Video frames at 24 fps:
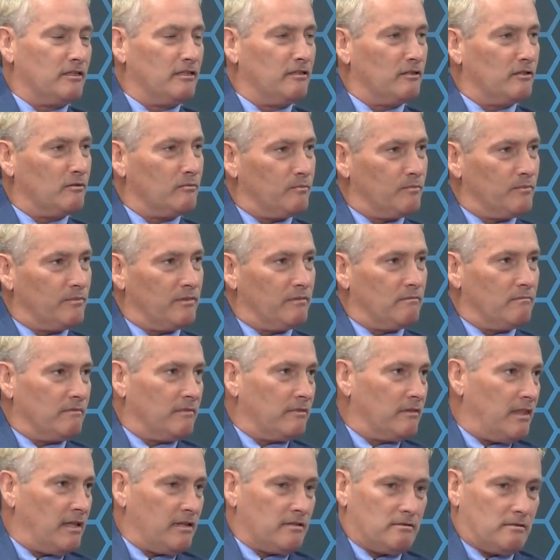You know,
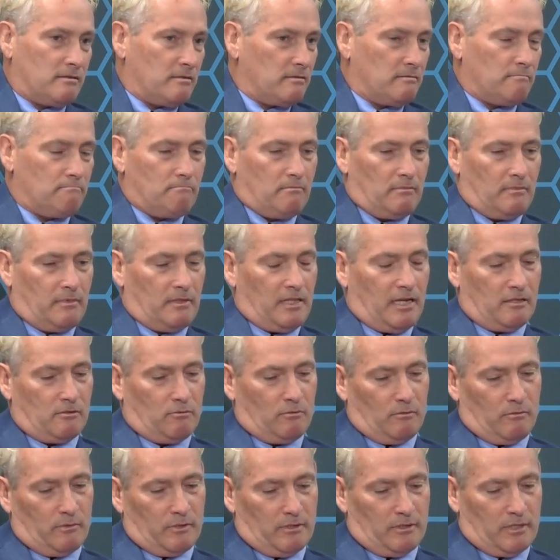that's that's
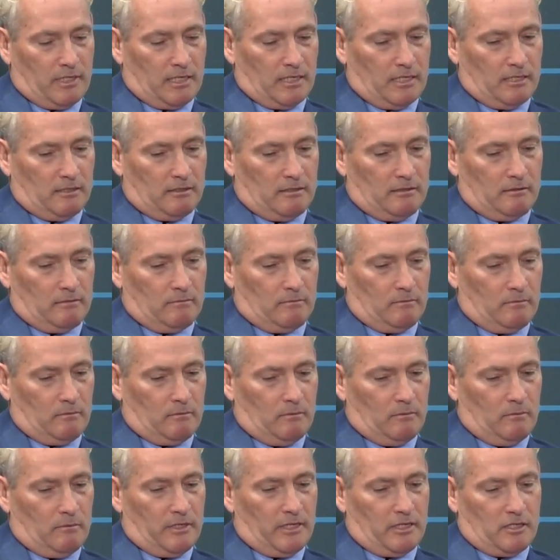what we're uh,
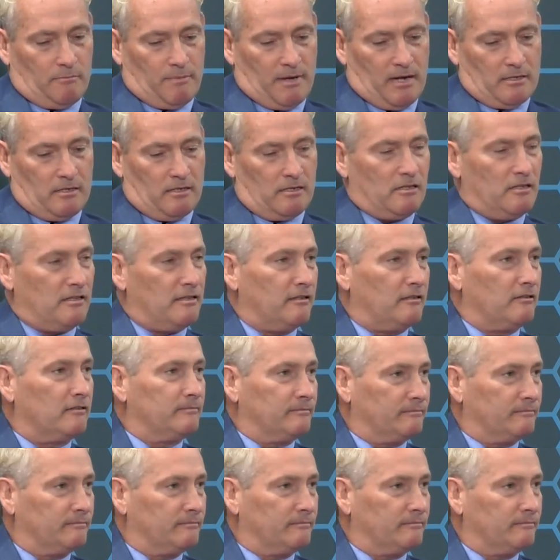we expect it to do